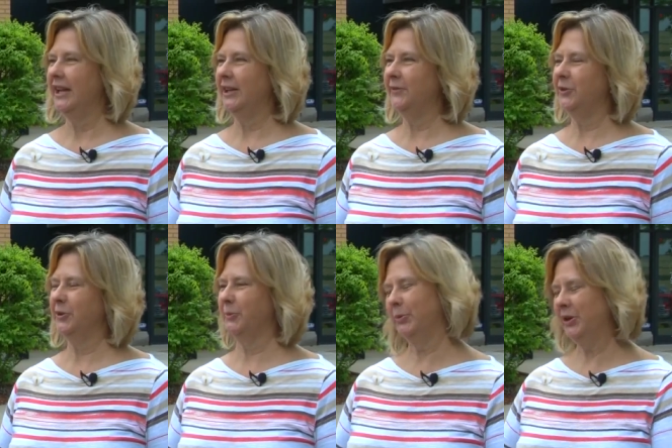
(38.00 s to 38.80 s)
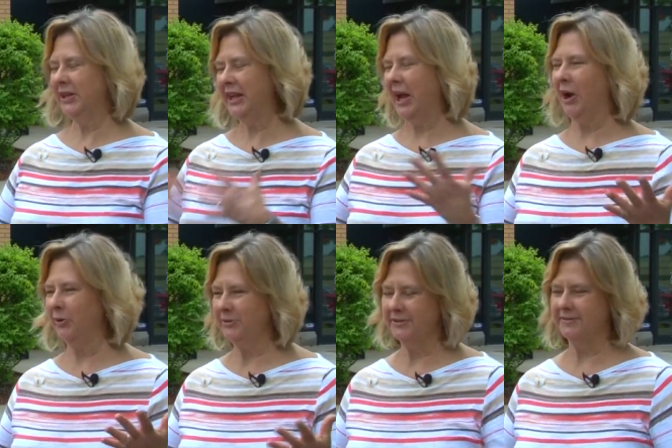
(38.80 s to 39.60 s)
if you're breathing
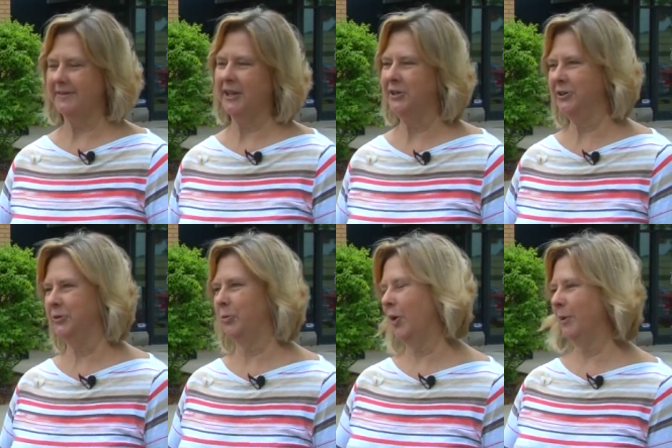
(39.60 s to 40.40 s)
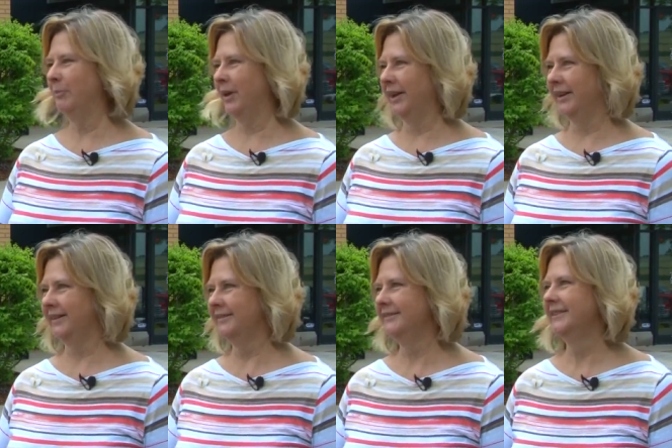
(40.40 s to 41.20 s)
out and you're
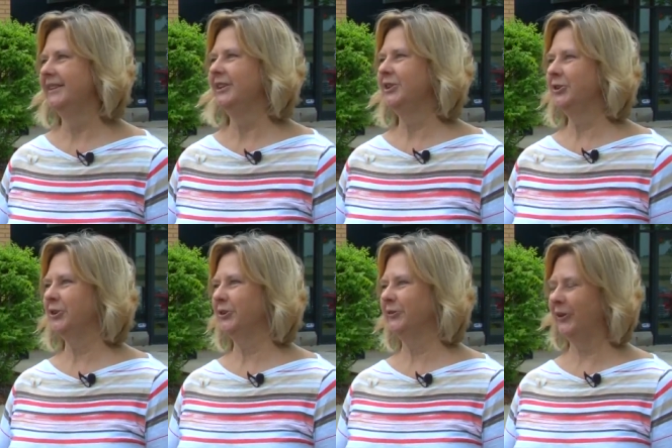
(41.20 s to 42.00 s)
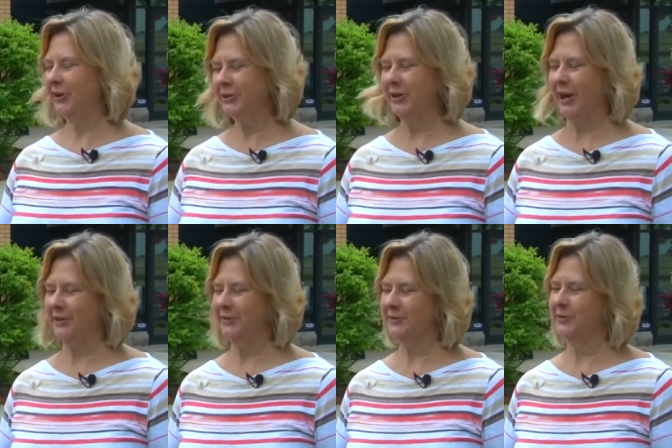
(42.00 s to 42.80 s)
warm-blooded, you're very
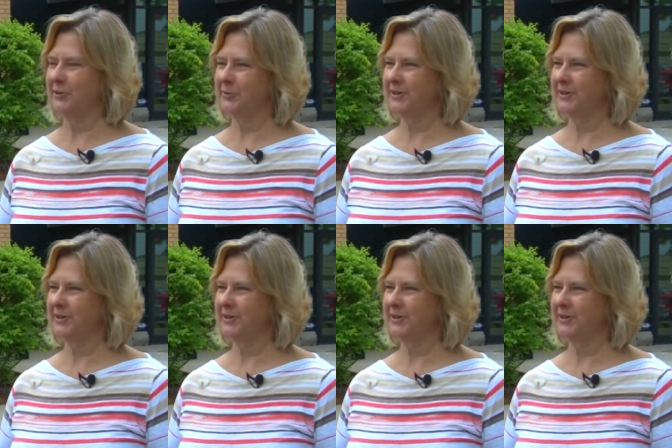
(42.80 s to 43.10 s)
attractive to a